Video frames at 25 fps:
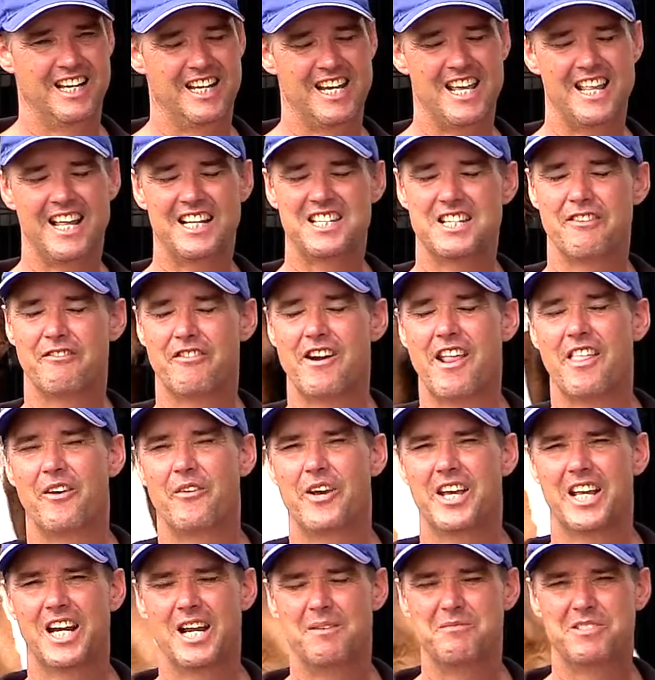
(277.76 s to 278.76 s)
Yeah, that's it for
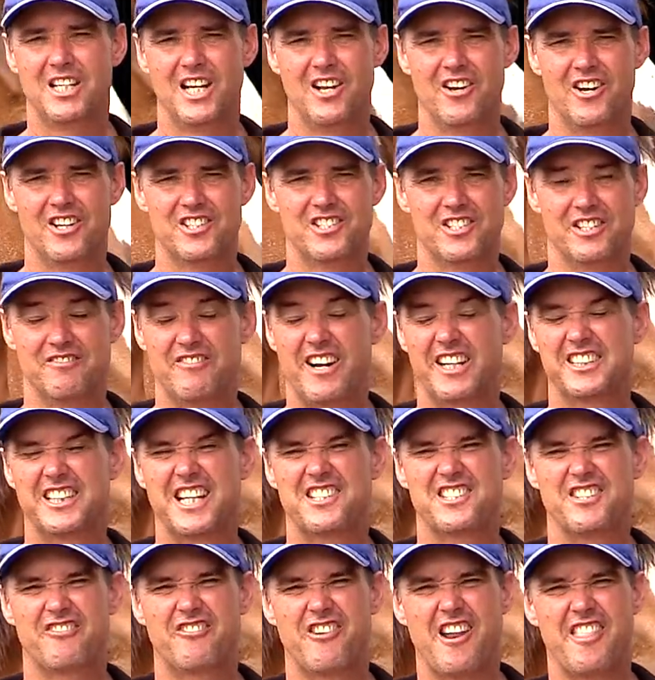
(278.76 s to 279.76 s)
another week at Emsley Lodge. In fact,
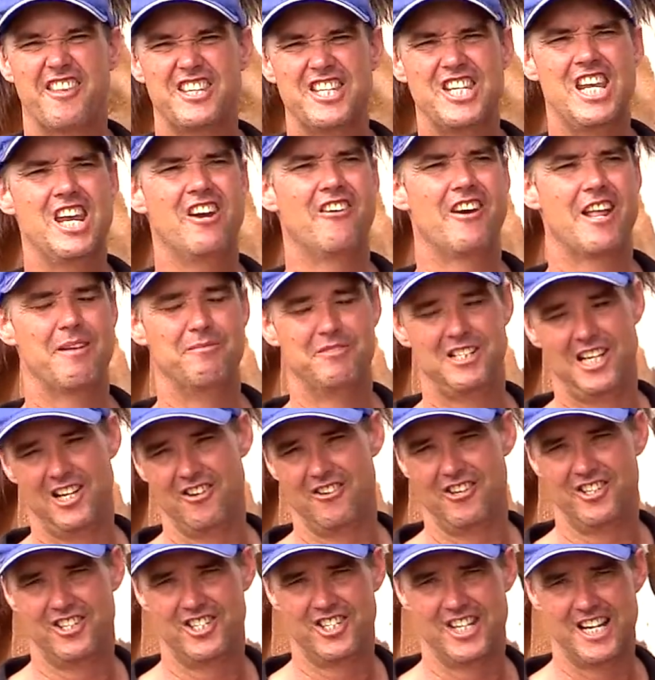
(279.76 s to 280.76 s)
that's it for another year at Emsley
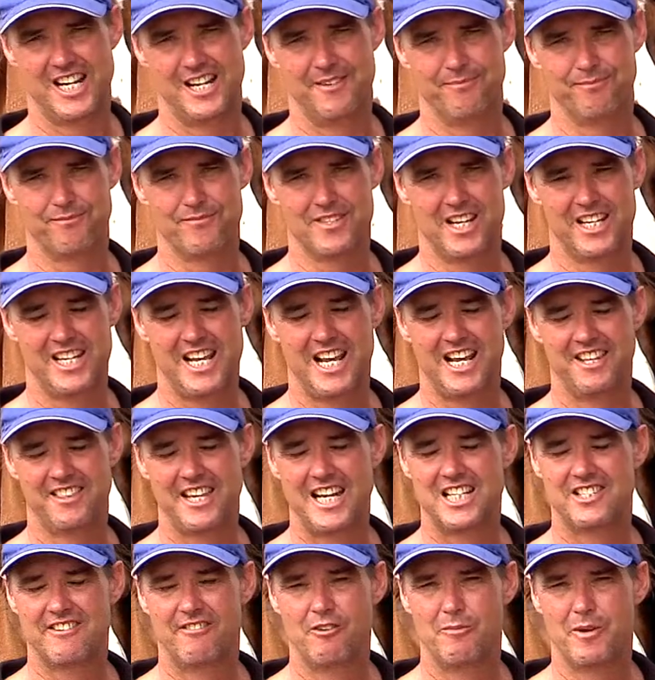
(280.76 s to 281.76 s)
Lodge.
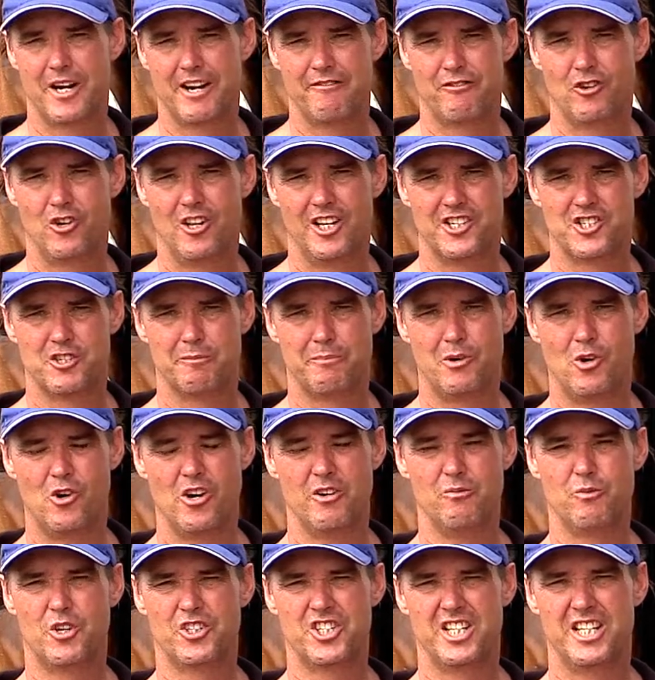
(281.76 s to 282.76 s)
Thanks everybody for all the
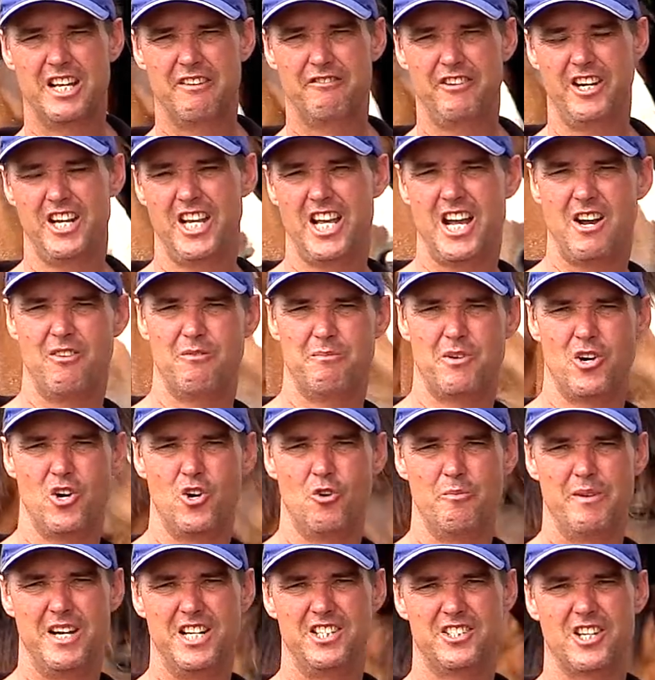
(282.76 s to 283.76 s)
support and watching our video, and by
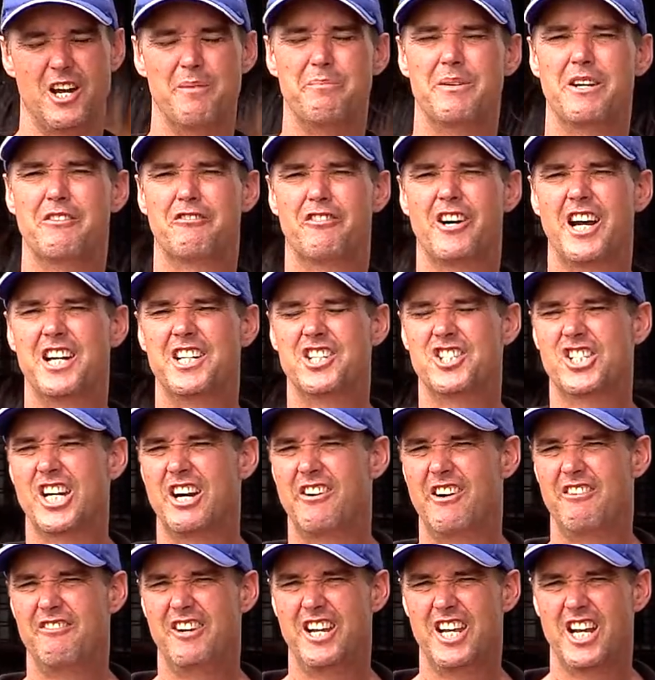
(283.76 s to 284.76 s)
all means don't be afraid to
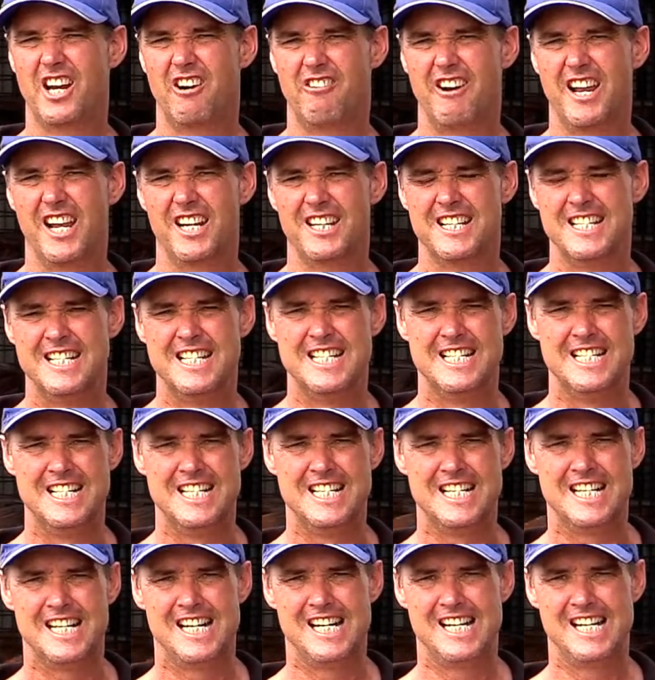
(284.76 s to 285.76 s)
share our video around.
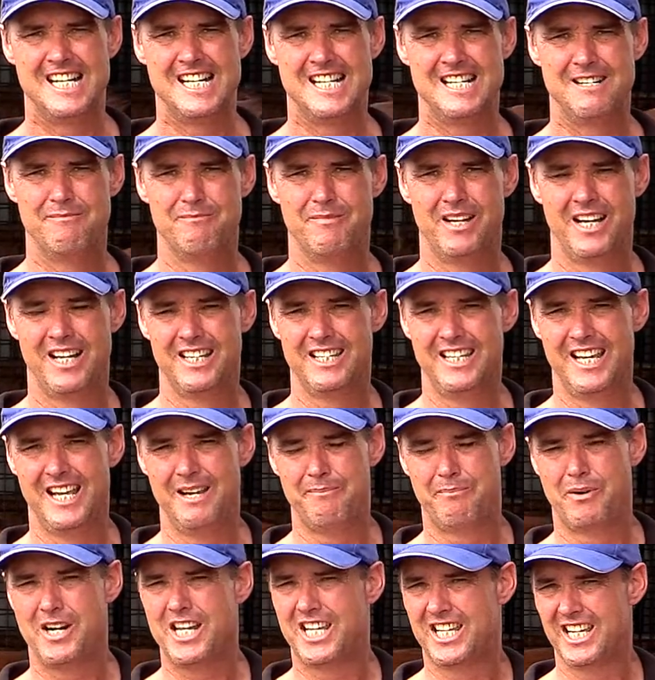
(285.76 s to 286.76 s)

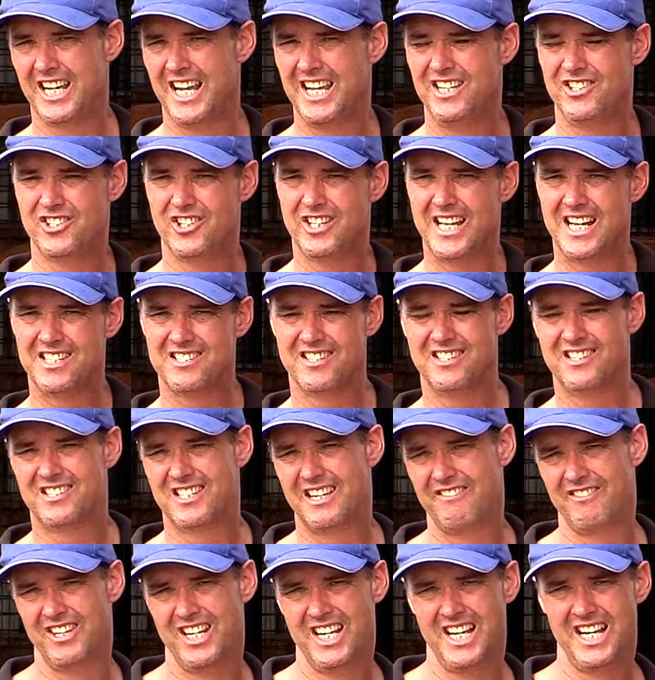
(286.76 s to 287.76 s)
Yeah, pretty keen.
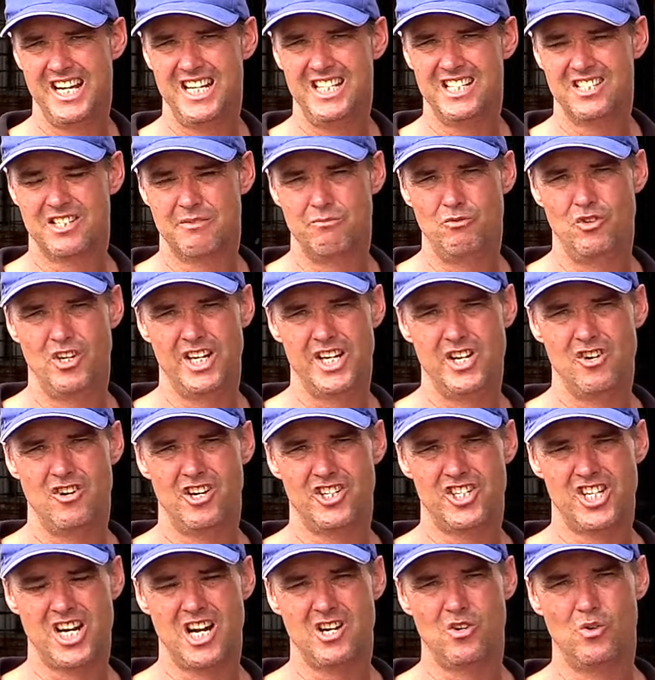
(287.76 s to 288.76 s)
2017. There's some really
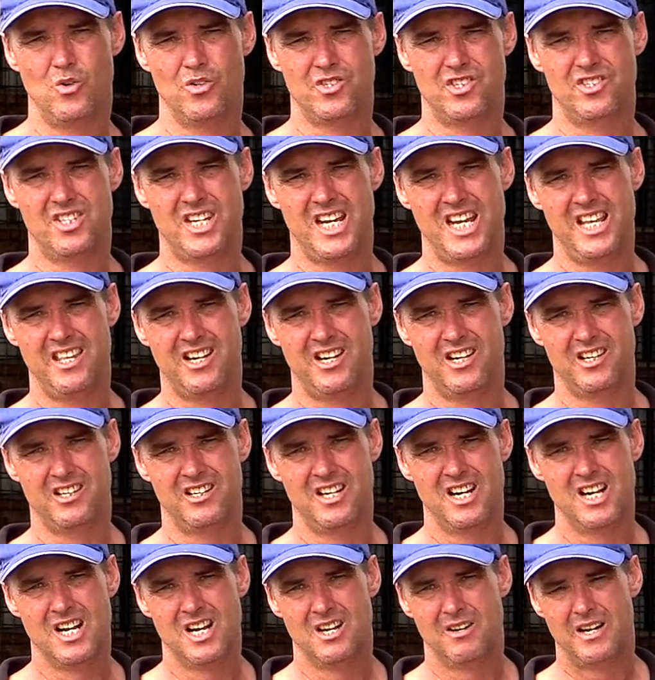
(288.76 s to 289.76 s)
nice young horses here that
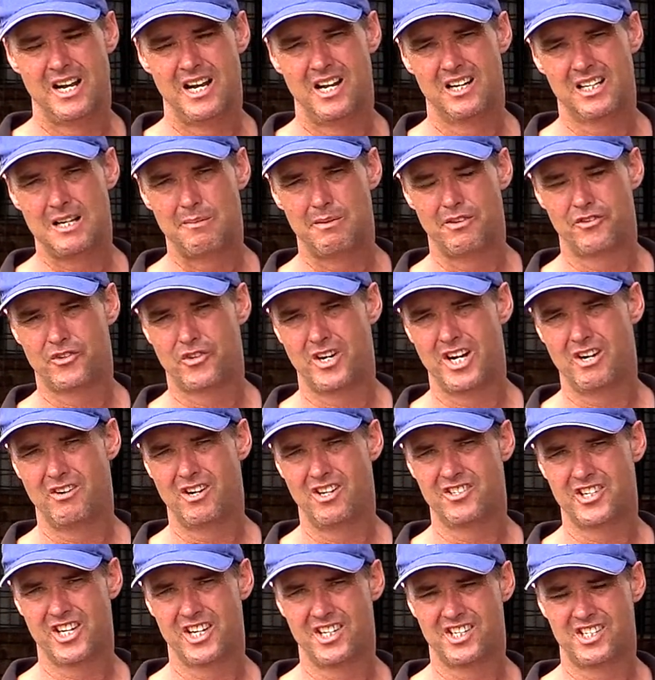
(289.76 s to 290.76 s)
are a couple of
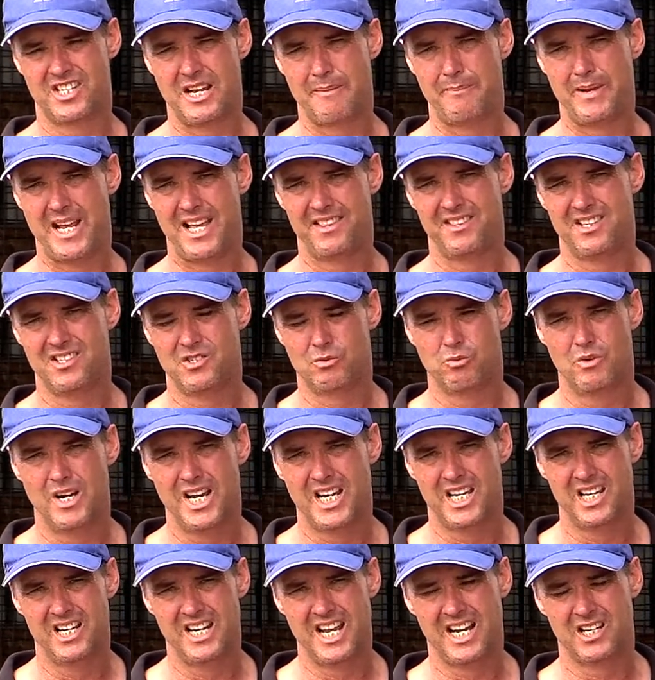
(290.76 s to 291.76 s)
3-year-olds going to step out this
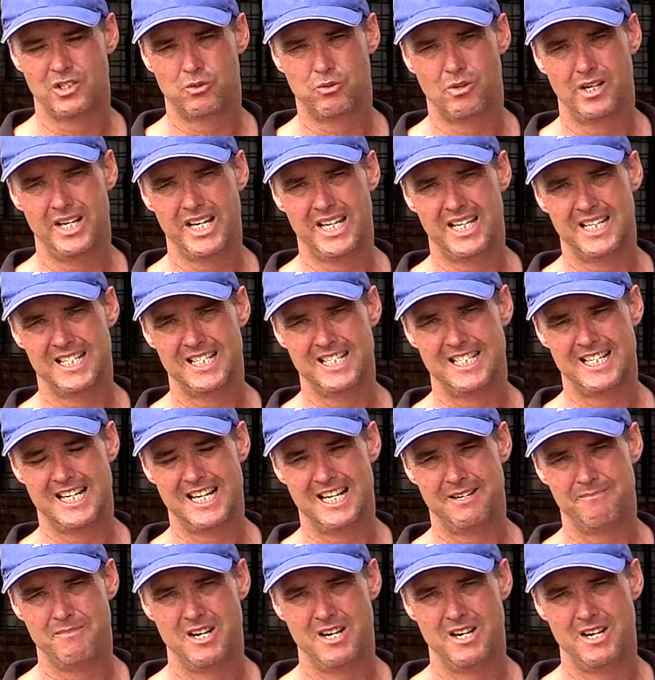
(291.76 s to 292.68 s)
week and next week, and